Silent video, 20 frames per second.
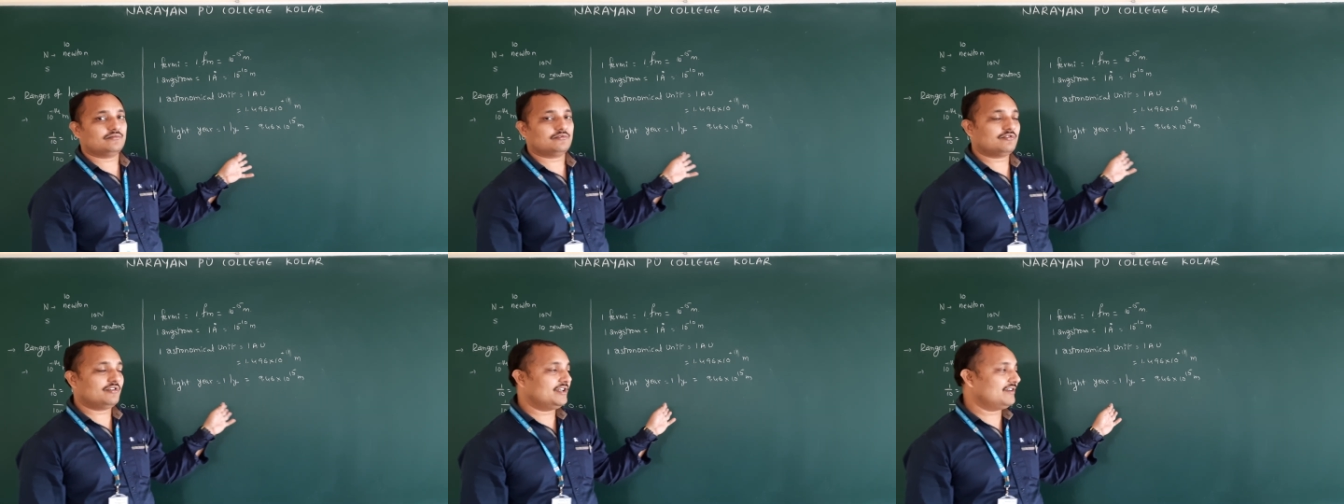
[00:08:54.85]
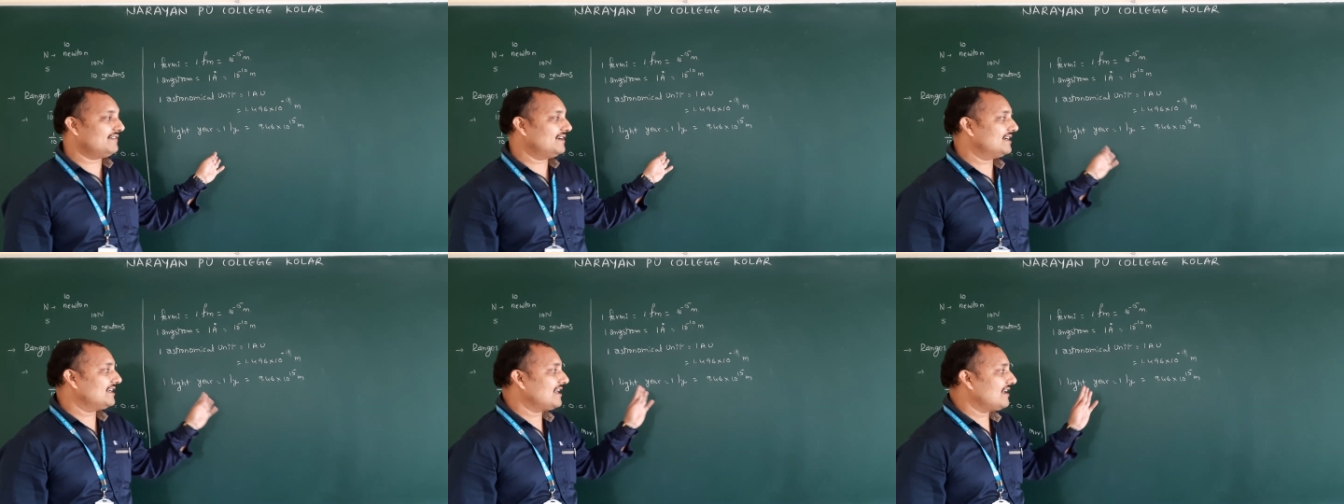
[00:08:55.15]
So
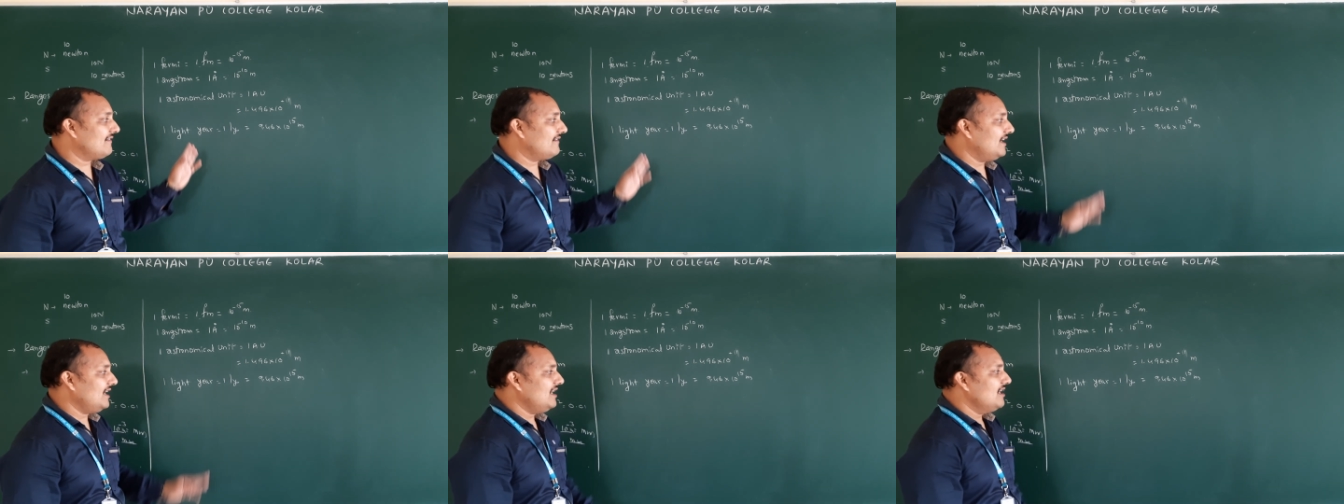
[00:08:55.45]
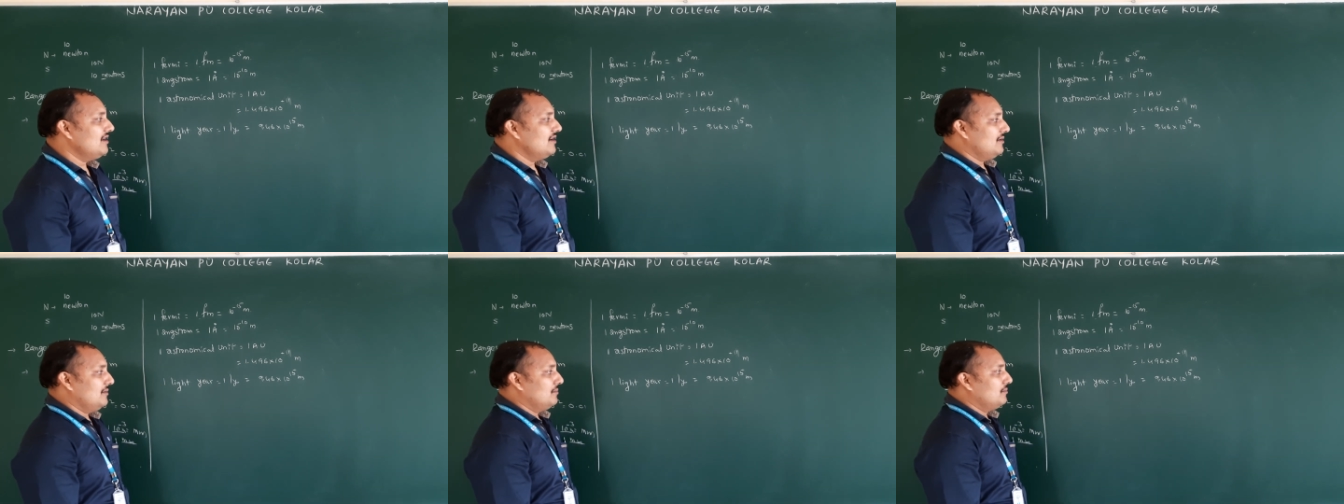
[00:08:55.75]
it will
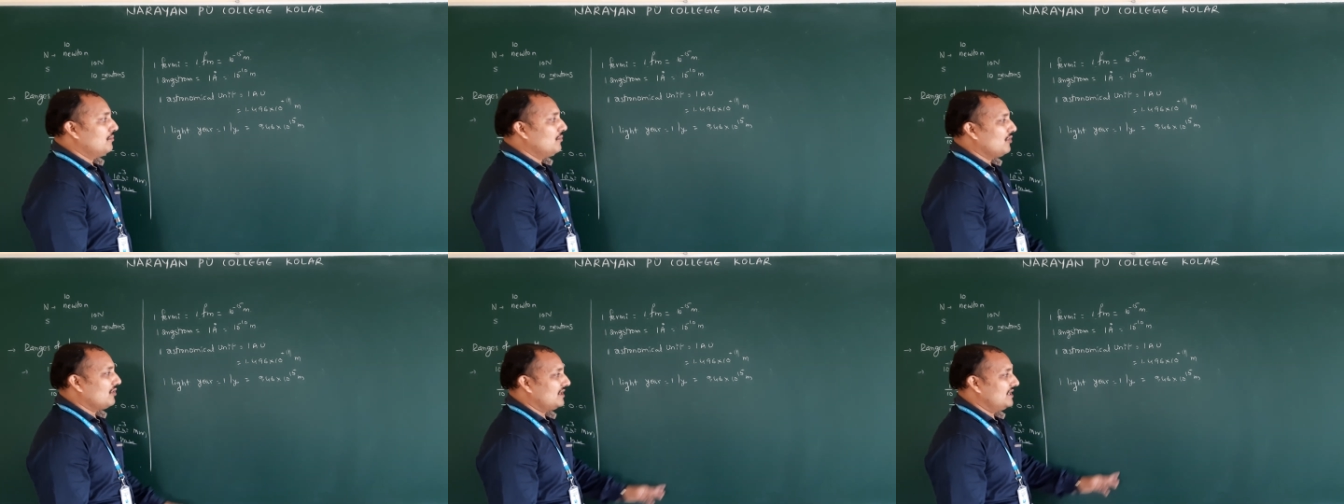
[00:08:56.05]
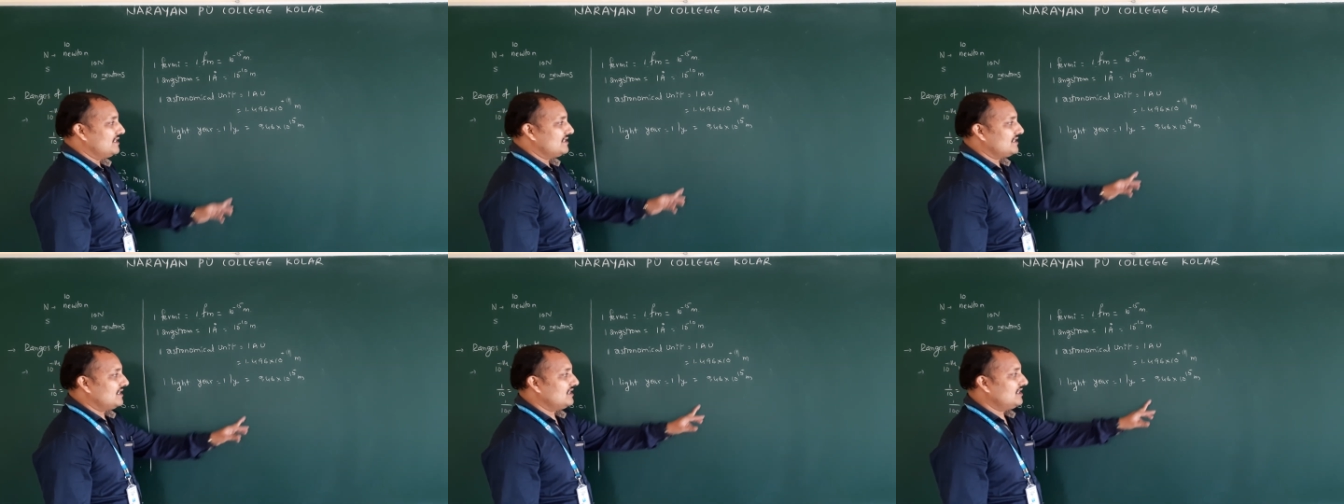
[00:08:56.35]
travel
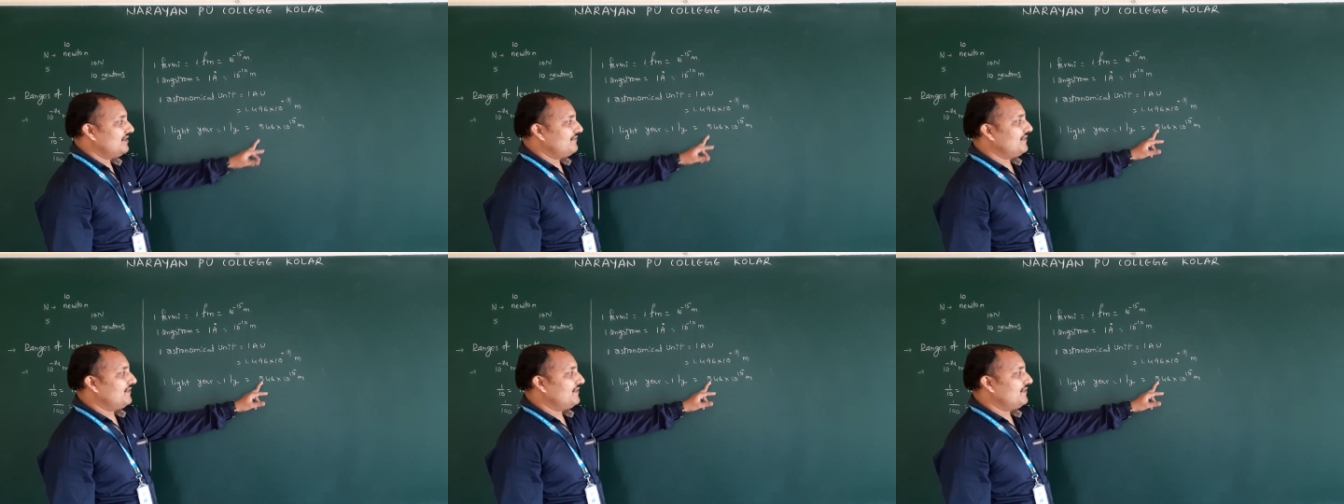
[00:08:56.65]
more distance.